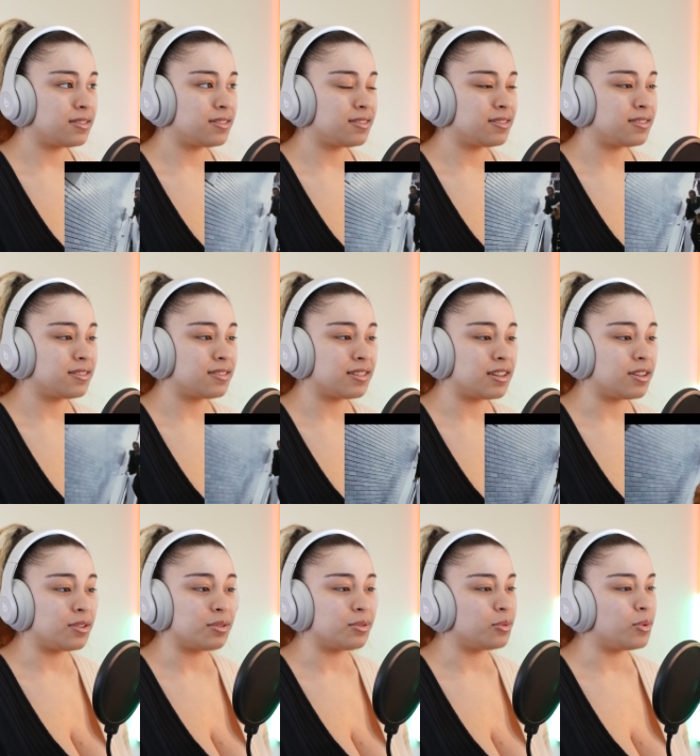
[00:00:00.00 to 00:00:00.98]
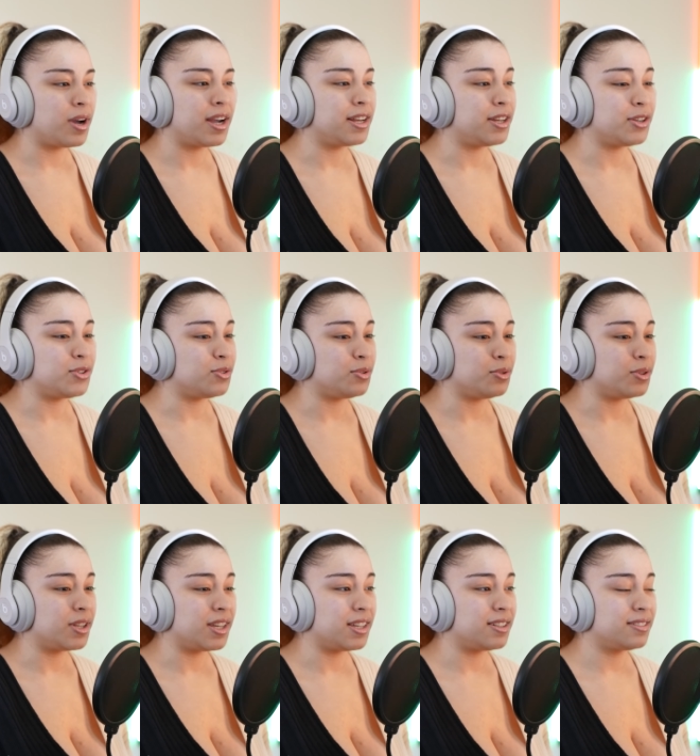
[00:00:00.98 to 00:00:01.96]
Like I said. Uh, why did you do
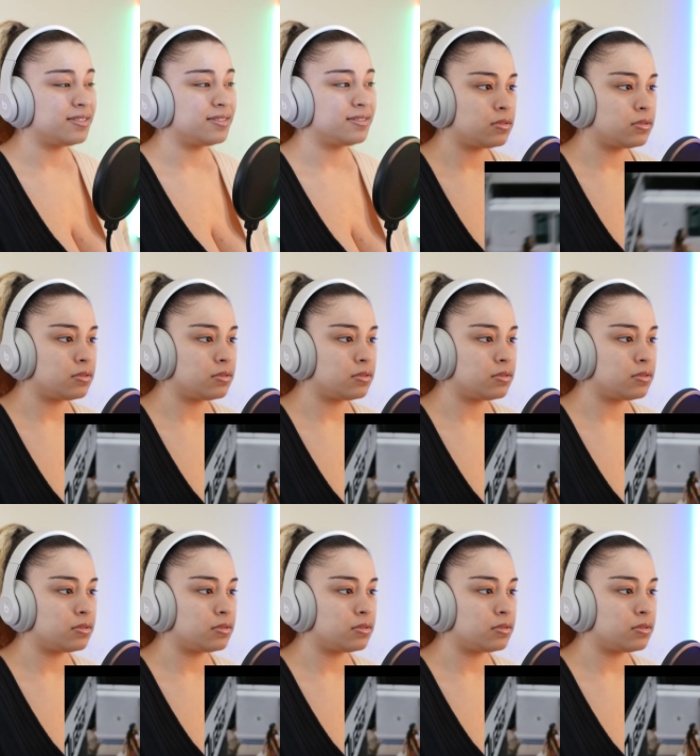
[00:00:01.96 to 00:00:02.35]
that?